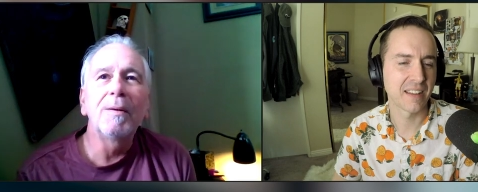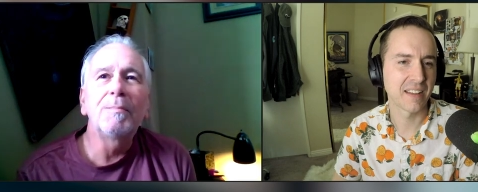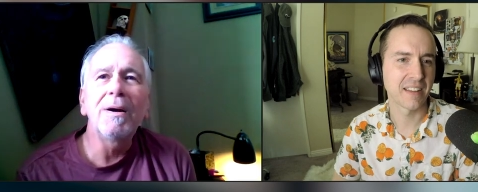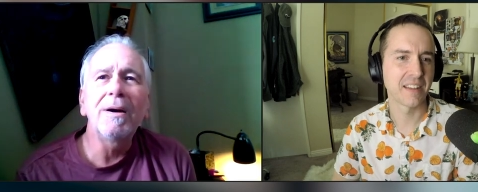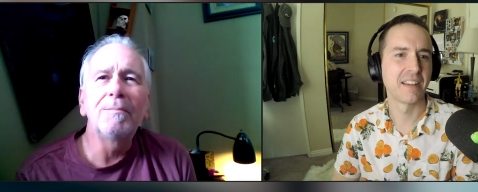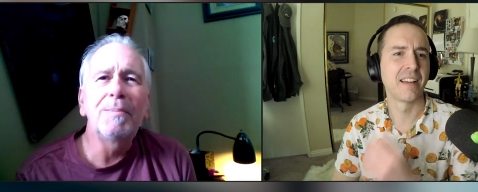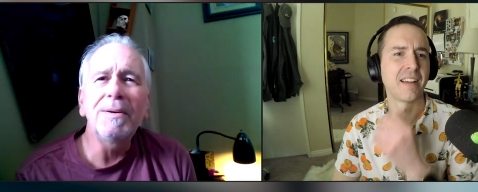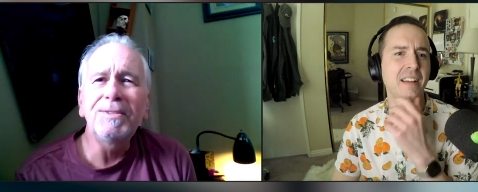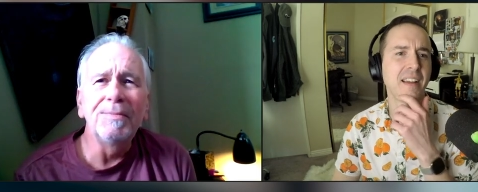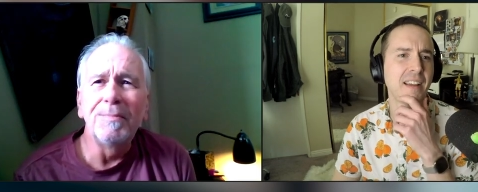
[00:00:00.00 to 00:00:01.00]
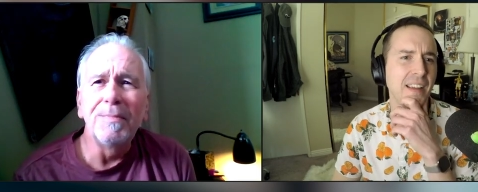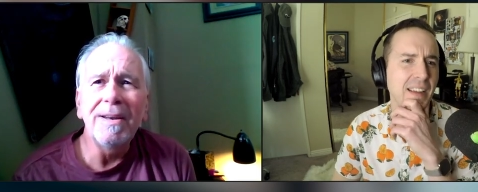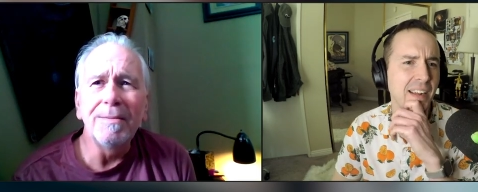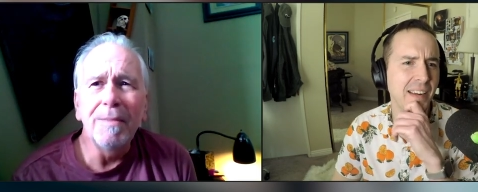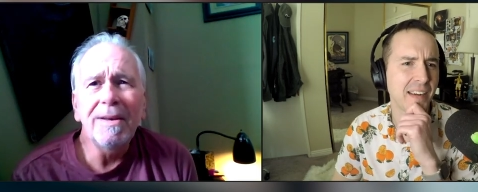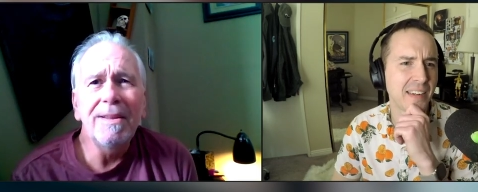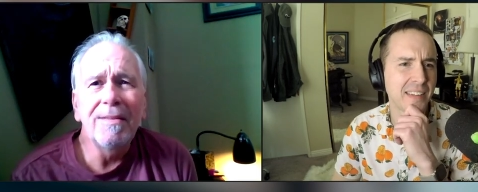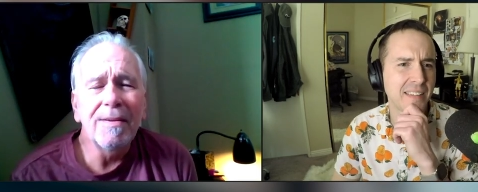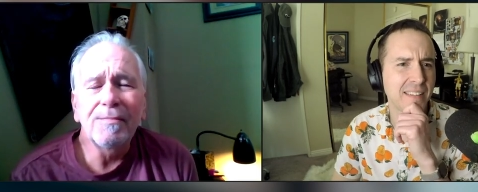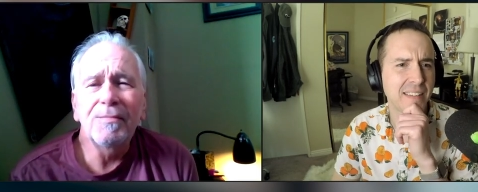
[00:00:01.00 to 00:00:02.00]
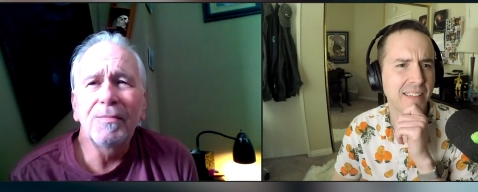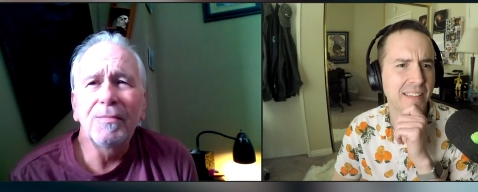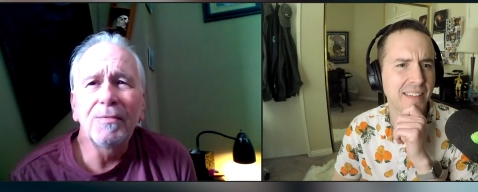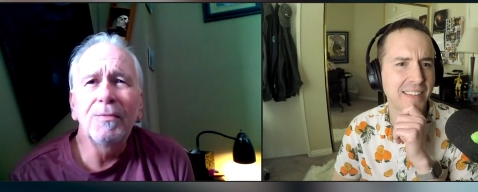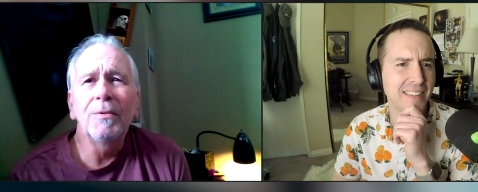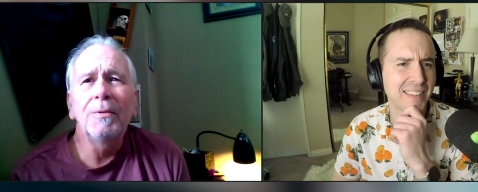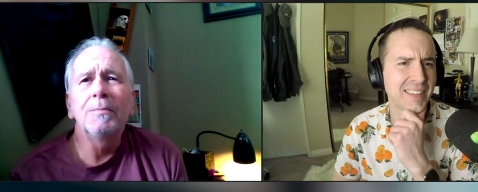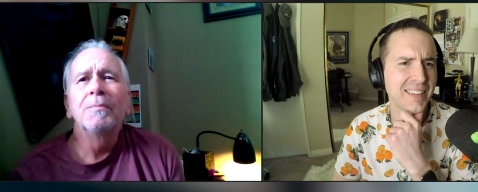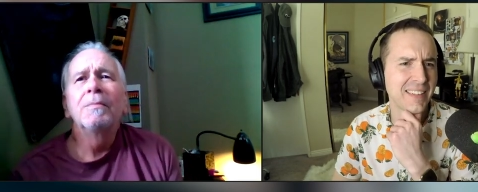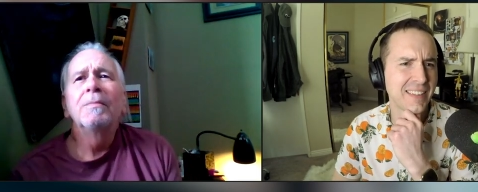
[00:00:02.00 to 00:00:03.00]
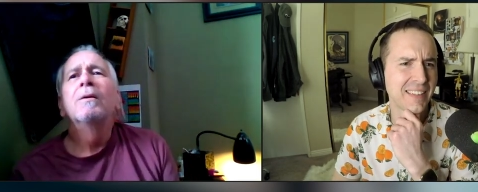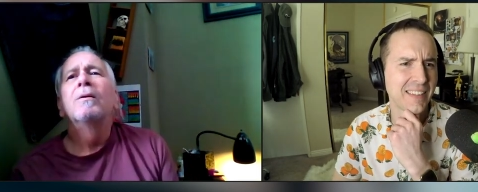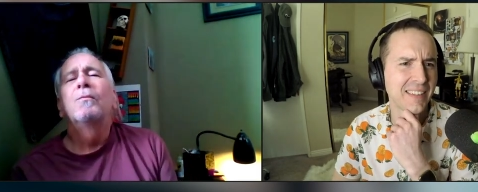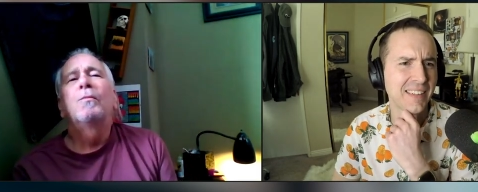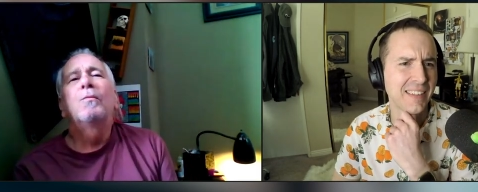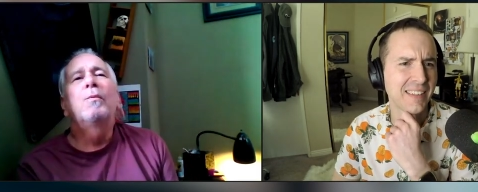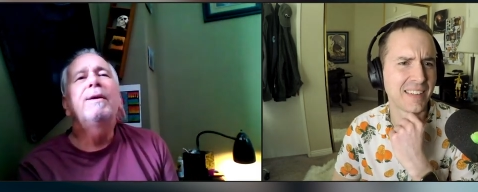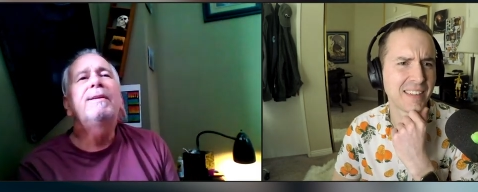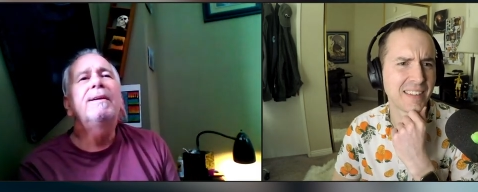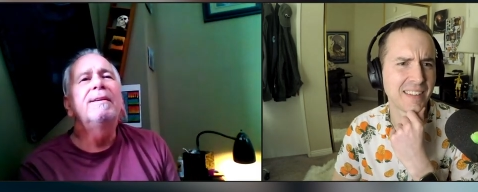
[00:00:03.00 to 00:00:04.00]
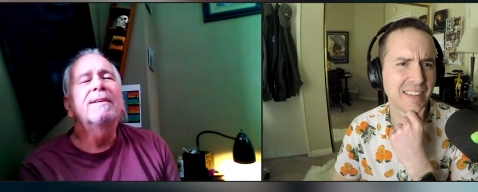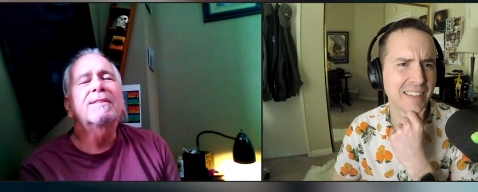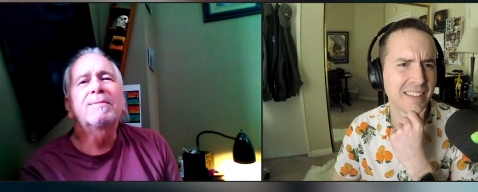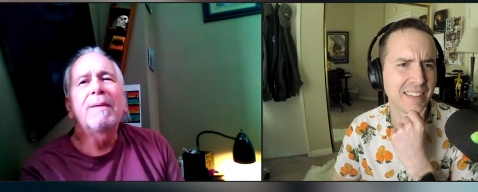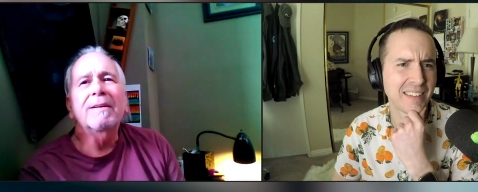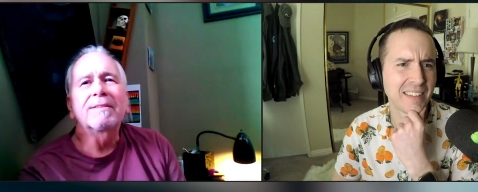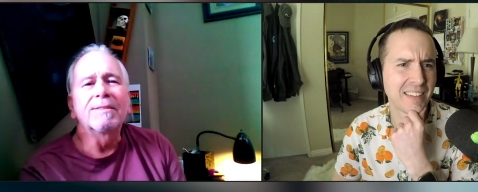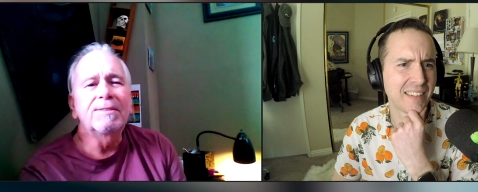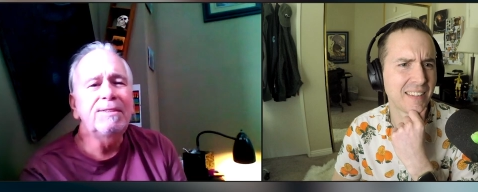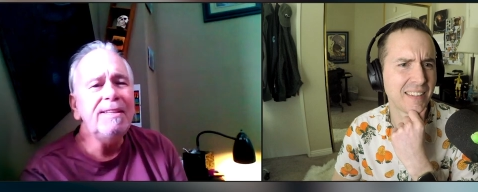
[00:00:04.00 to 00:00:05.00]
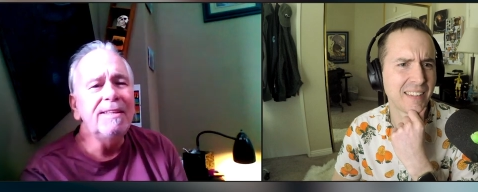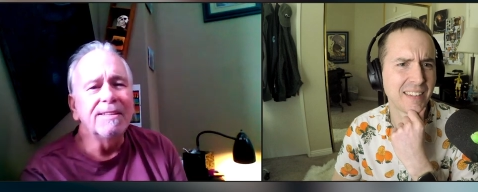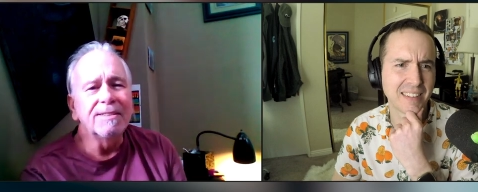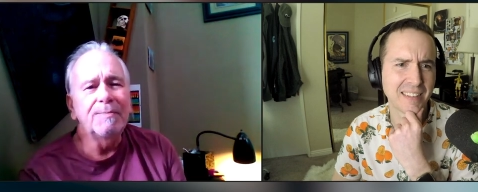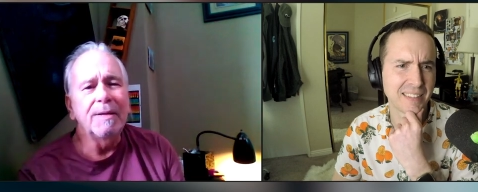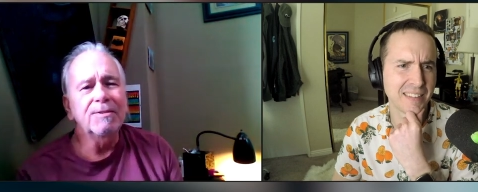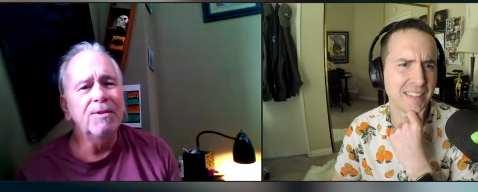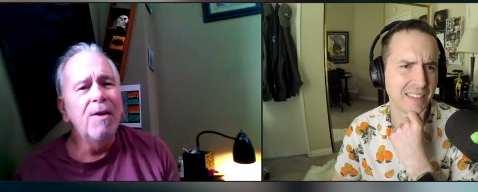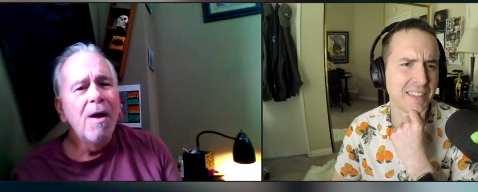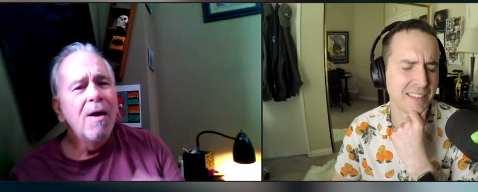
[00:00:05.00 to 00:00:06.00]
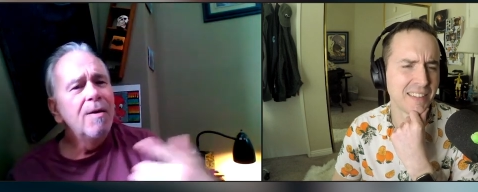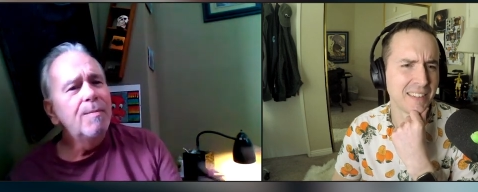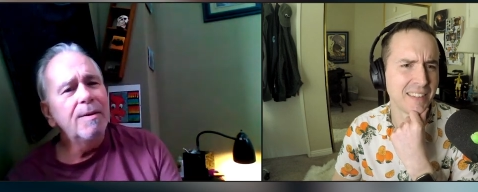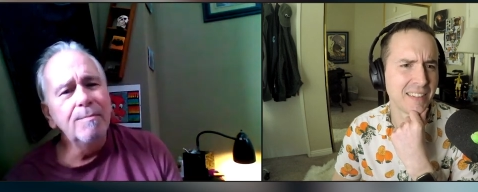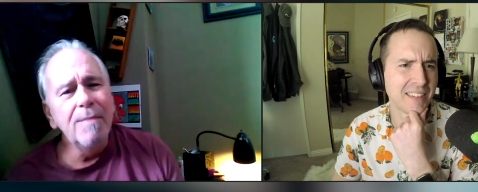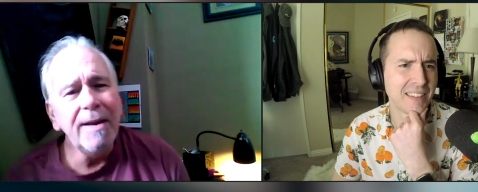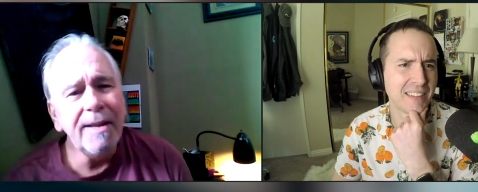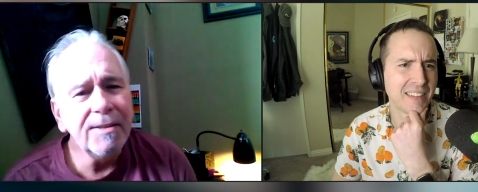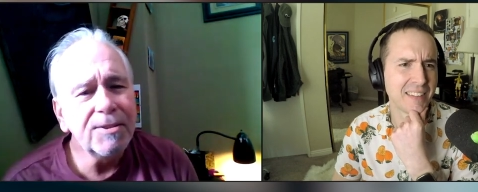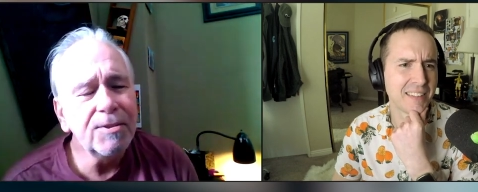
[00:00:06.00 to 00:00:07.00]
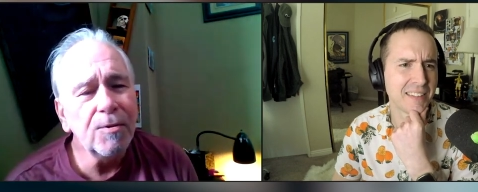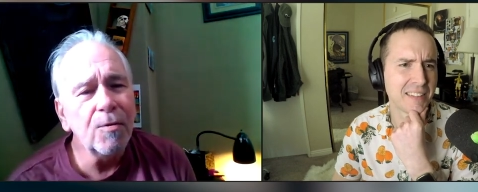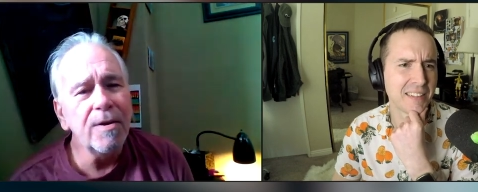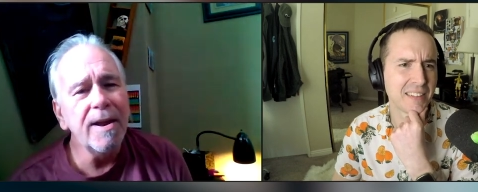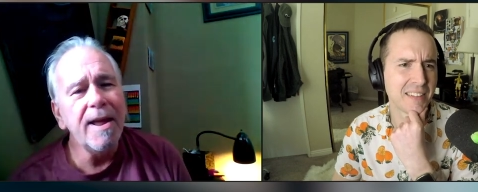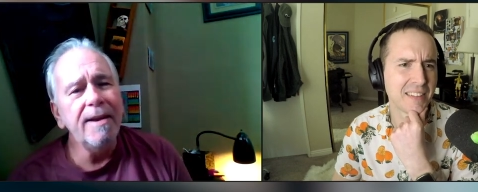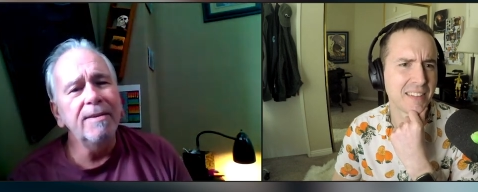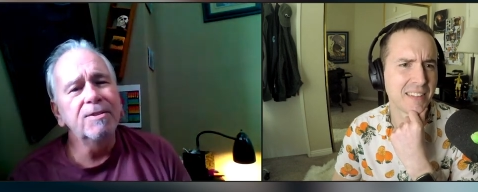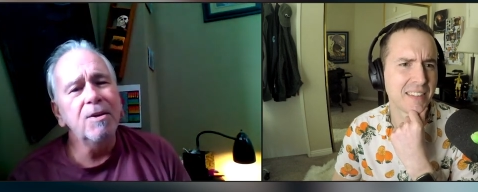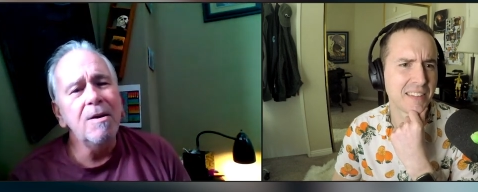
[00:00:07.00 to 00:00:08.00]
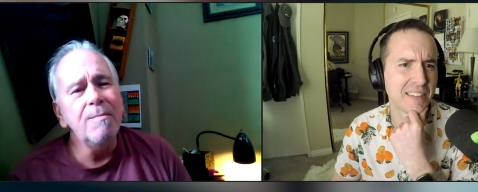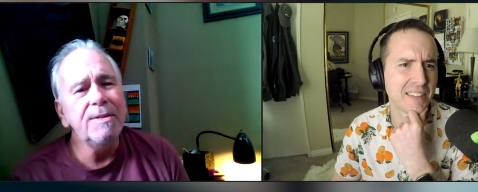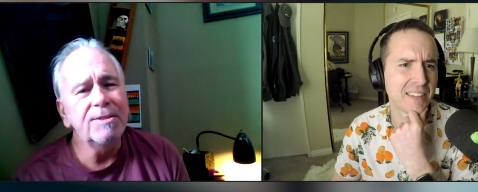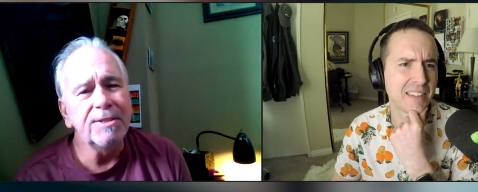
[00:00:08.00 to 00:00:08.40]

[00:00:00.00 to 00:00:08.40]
Speaker 1: a, a bunch of money, money that we didn't expect to see in this picture, but money to create a zombie